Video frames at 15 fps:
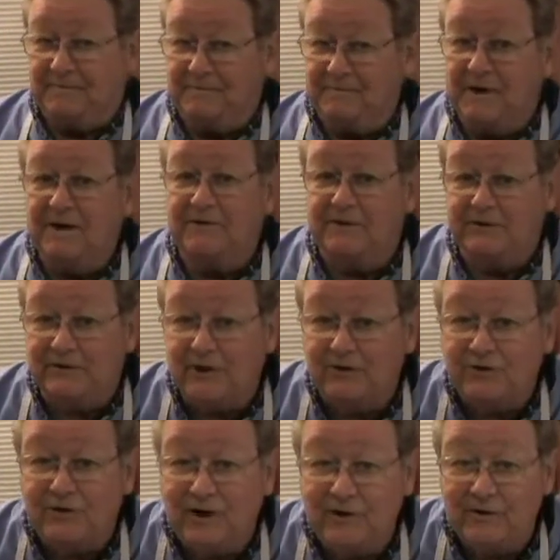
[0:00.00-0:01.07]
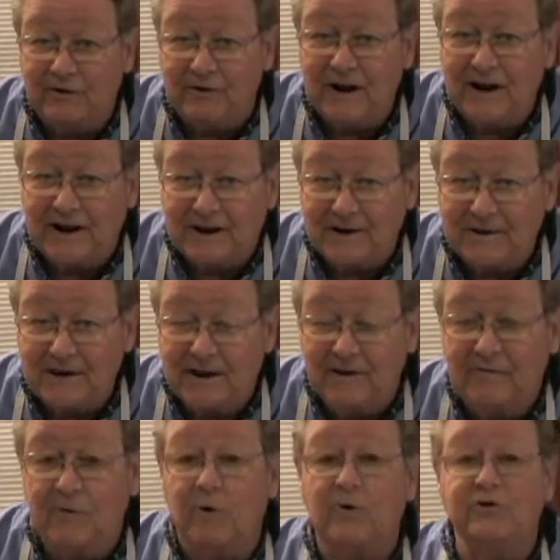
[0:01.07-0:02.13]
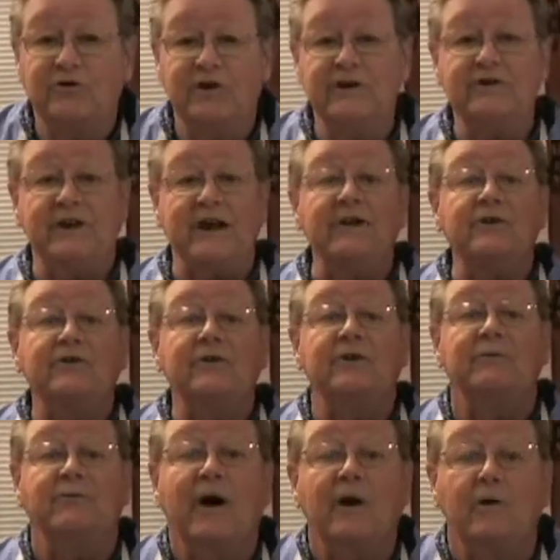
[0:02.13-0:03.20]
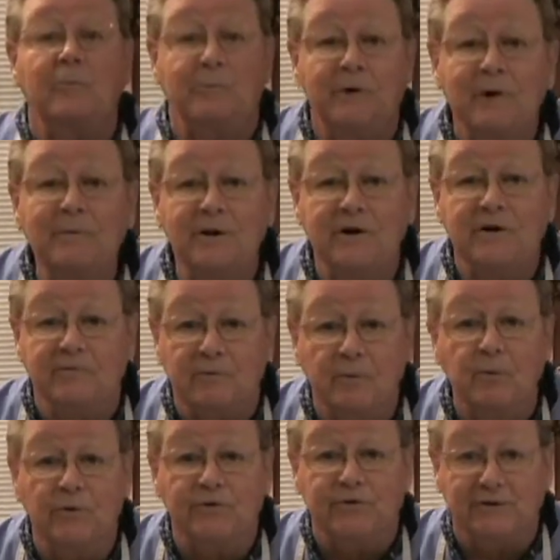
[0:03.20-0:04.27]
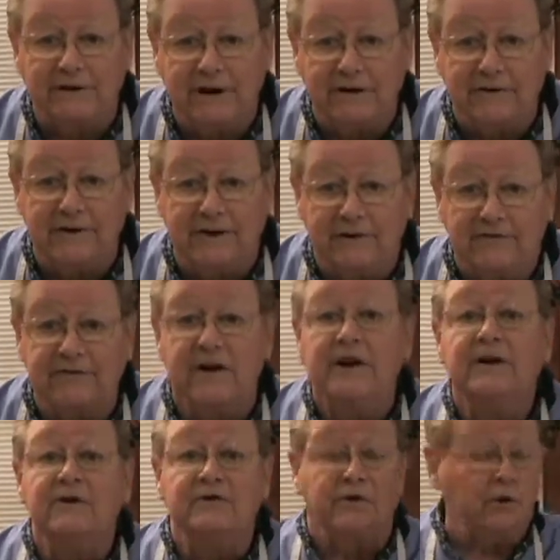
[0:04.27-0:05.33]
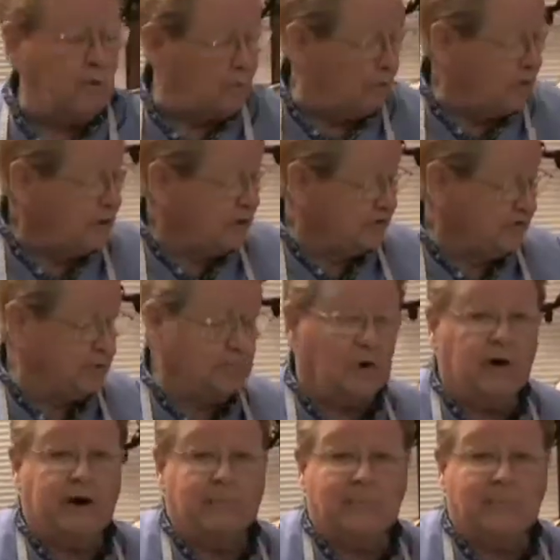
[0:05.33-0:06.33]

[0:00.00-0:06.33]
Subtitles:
made this dish the other day, and of course she tends to follow primitive rules and techniques. So she bought